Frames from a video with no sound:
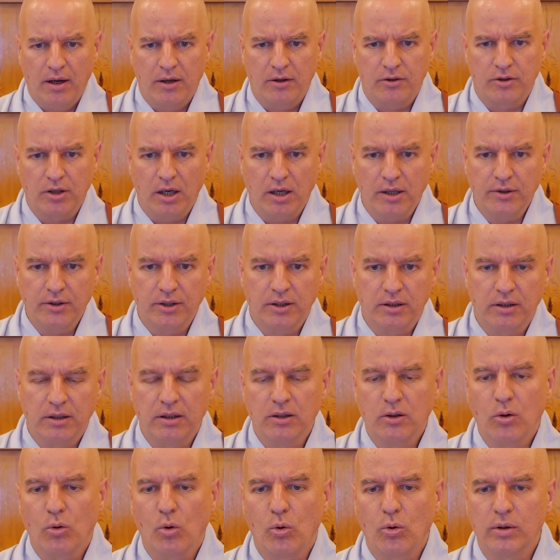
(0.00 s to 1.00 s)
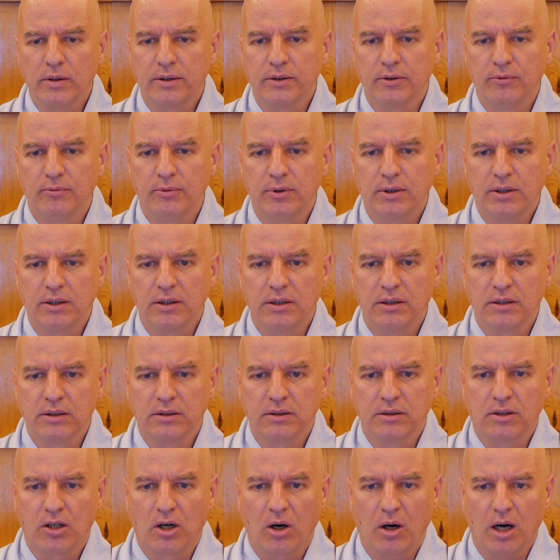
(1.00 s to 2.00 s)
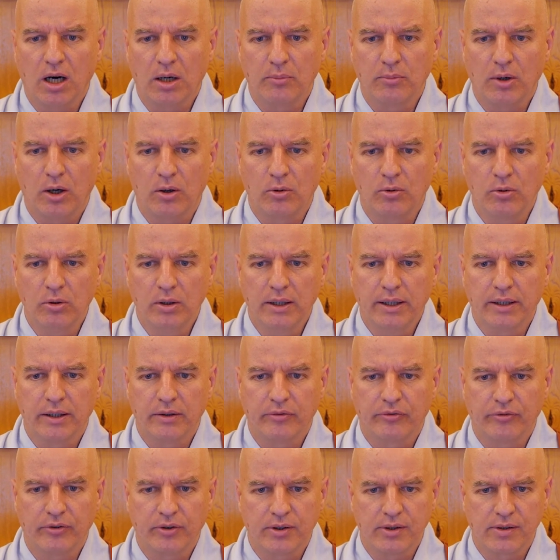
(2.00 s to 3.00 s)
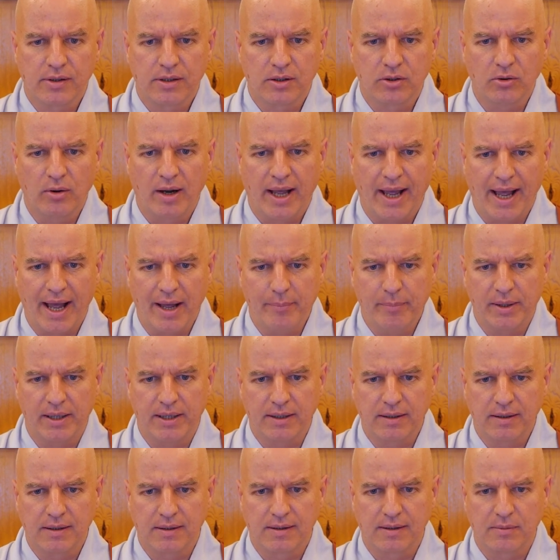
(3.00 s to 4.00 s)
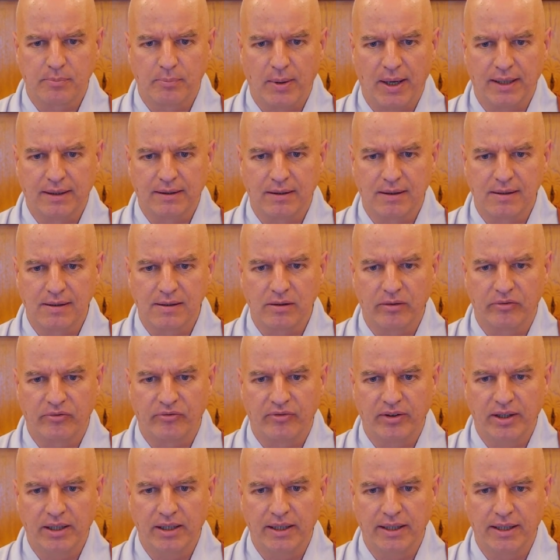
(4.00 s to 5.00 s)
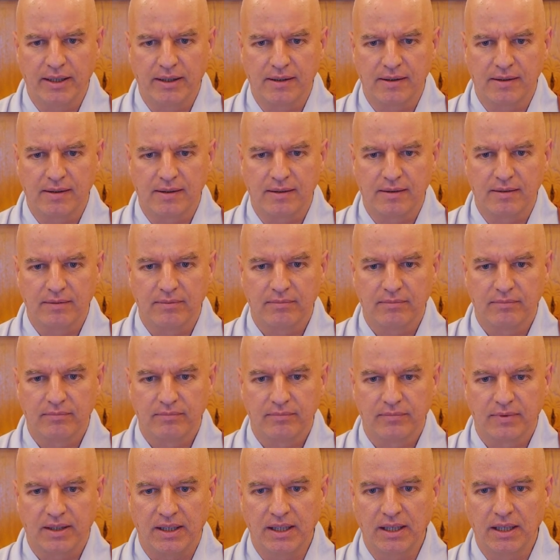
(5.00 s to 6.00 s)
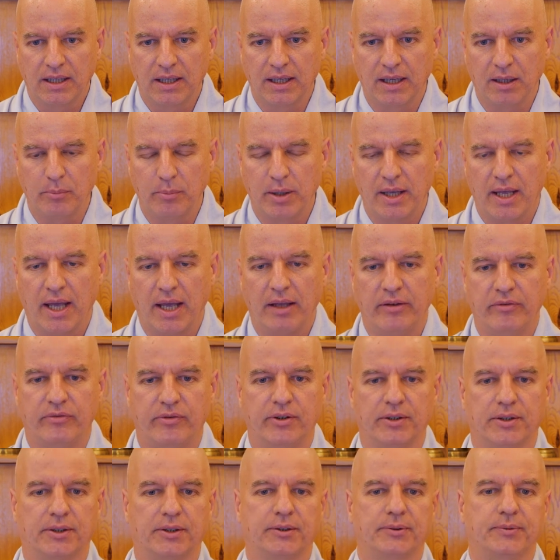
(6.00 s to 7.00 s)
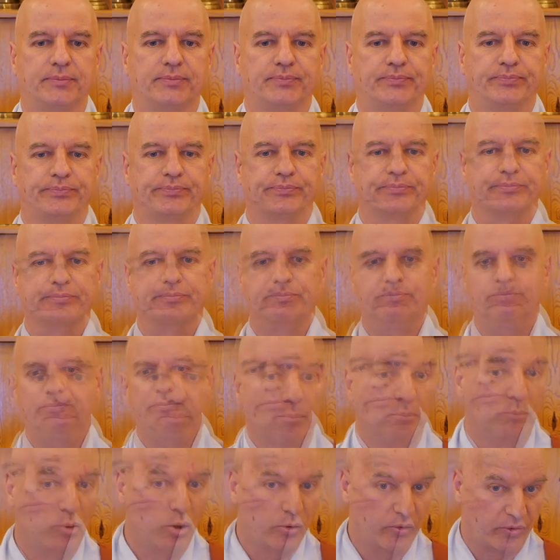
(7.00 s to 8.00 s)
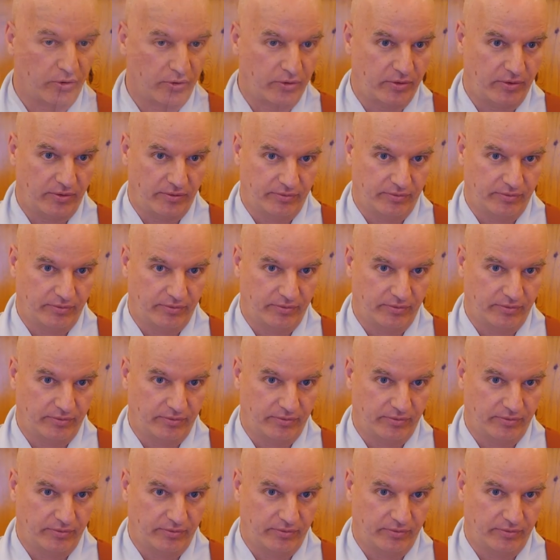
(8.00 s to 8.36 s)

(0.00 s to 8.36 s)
Rather, or the word karma only refers to habits, patterns of feelings, thinking, behavior. Both.